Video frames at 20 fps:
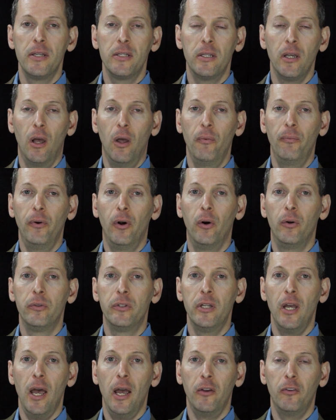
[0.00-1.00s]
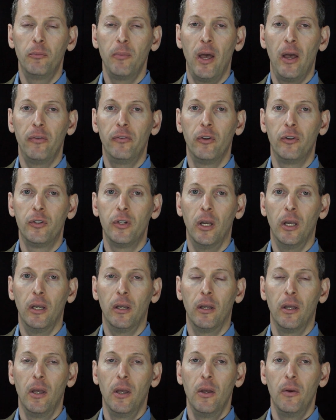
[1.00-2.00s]
cell phone, text
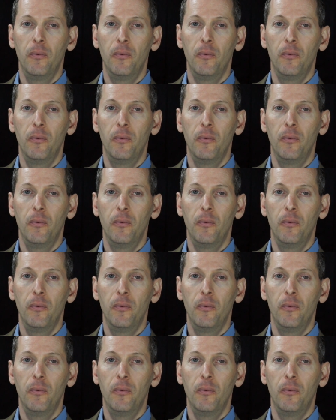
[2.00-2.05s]
messaging,